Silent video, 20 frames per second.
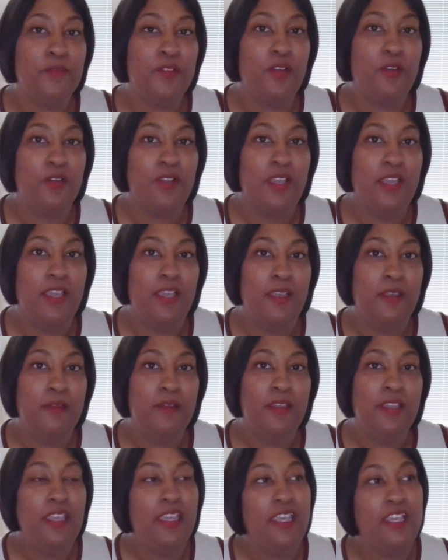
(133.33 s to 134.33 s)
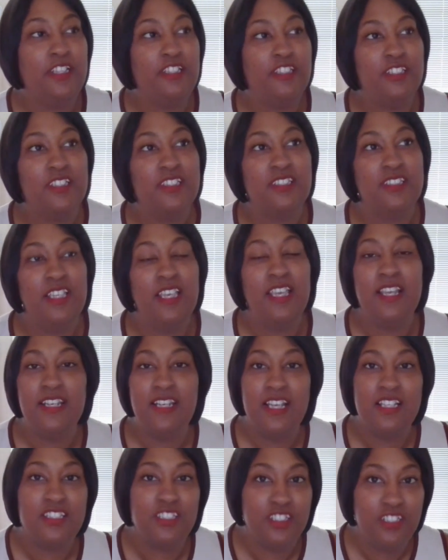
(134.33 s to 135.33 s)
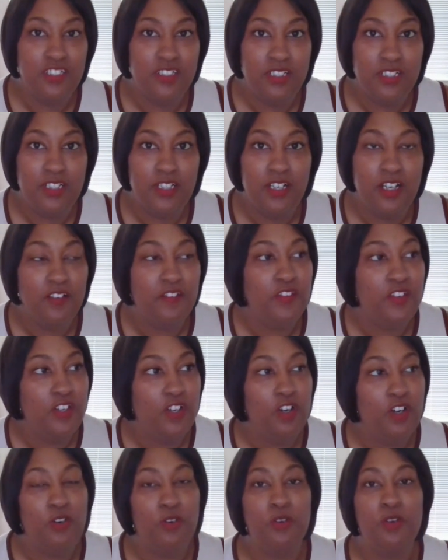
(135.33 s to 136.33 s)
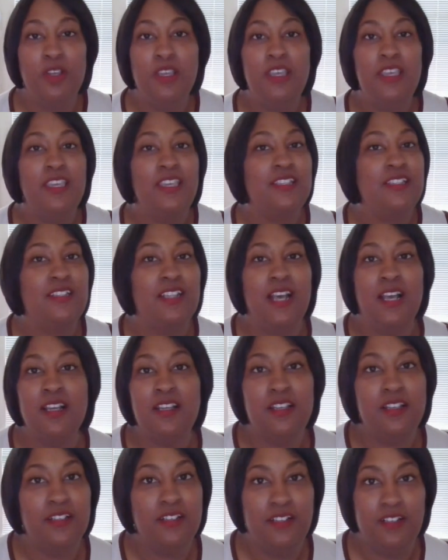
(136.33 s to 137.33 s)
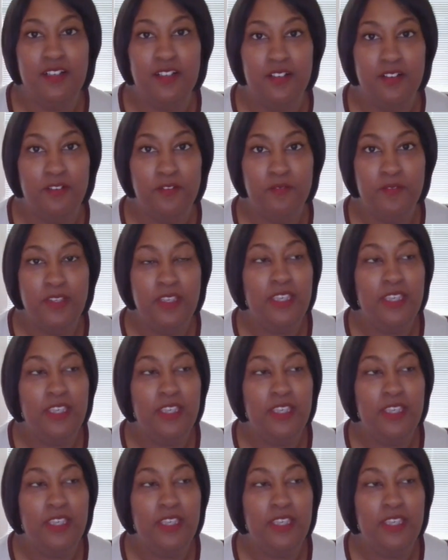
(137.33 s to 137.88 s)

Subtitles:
Okay, and just saying that's good enough. No, it's not good enough.